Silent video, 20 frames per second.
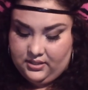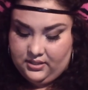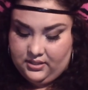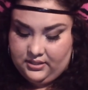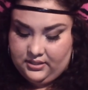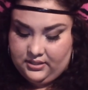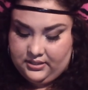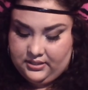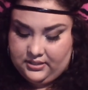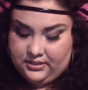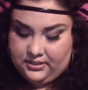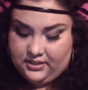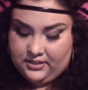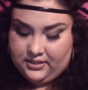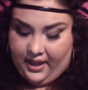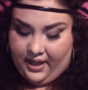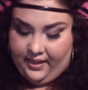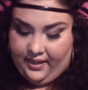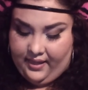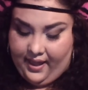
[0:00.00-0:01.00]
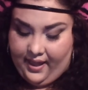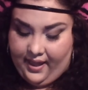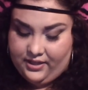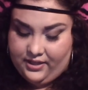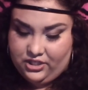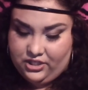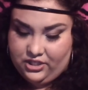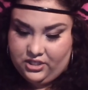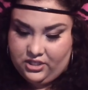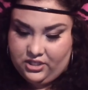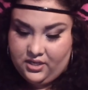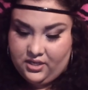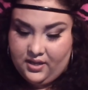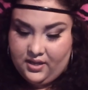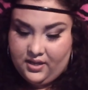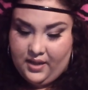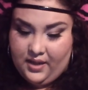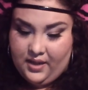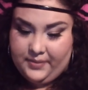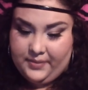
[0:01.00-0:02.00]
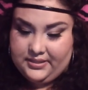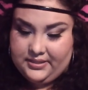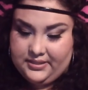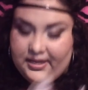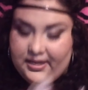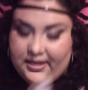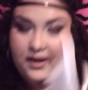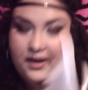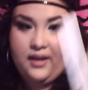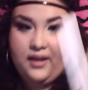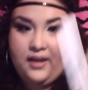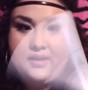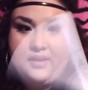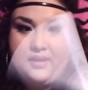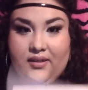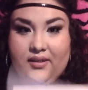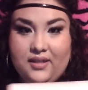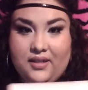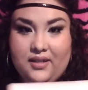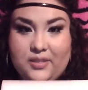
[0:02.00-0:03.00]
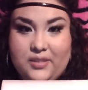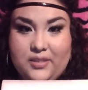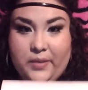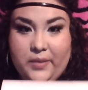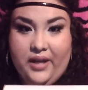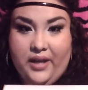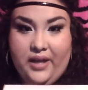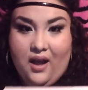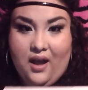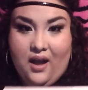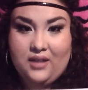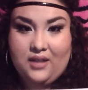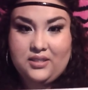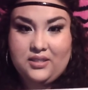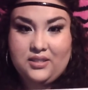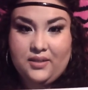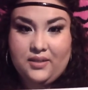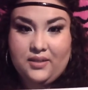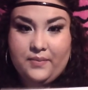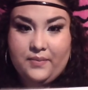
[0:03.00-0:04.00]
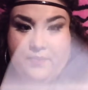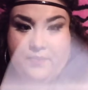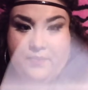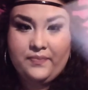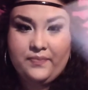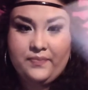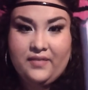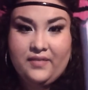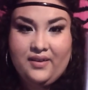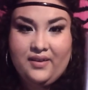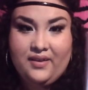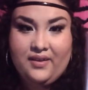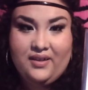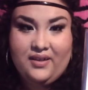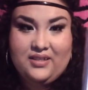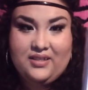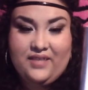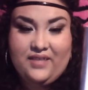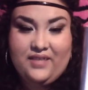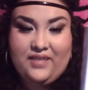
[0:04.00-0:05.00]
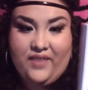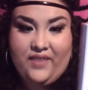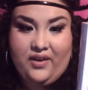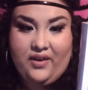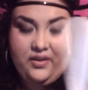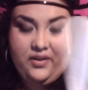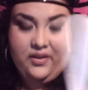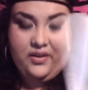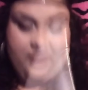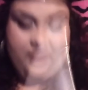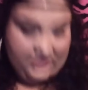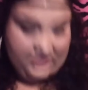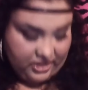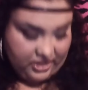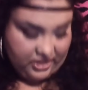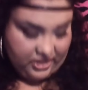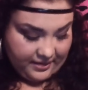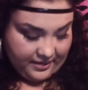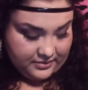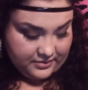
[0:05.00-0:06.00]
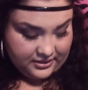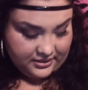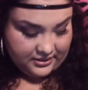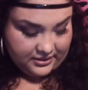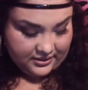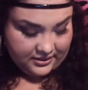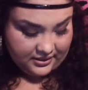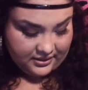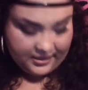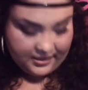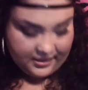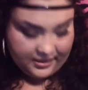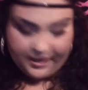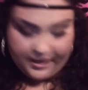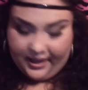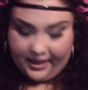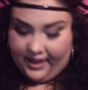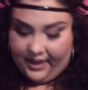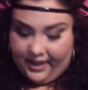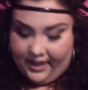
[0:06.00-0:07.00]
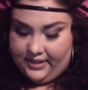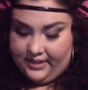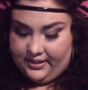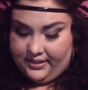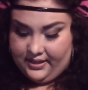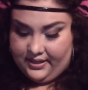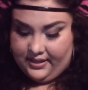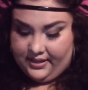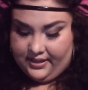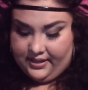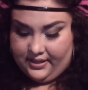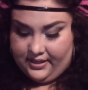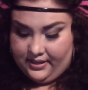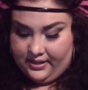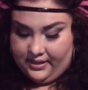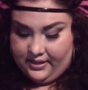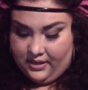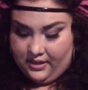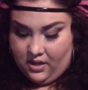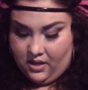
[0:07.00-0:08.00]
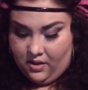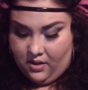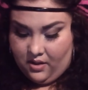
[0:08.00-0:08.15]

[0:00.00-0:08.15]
Skylash, a mascara. That's pretty awesome. It's like very unique shaped. And then